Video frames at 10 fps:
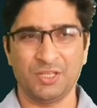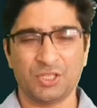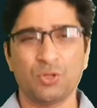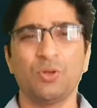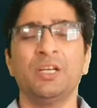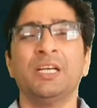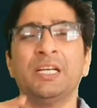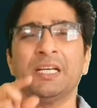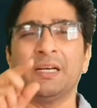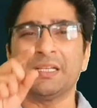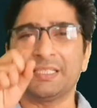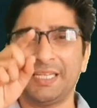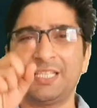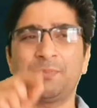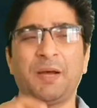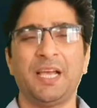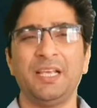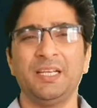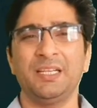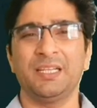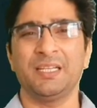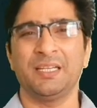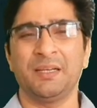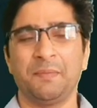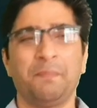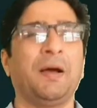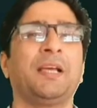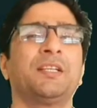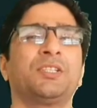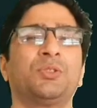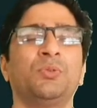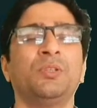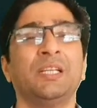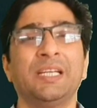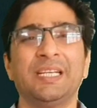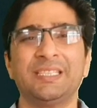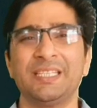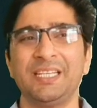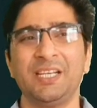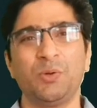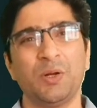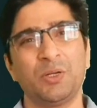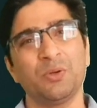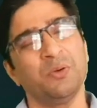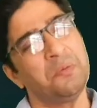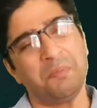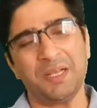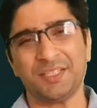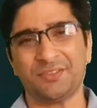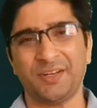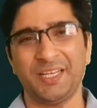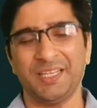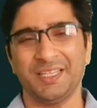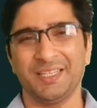So 6 by minus 2 is equal to minus 3.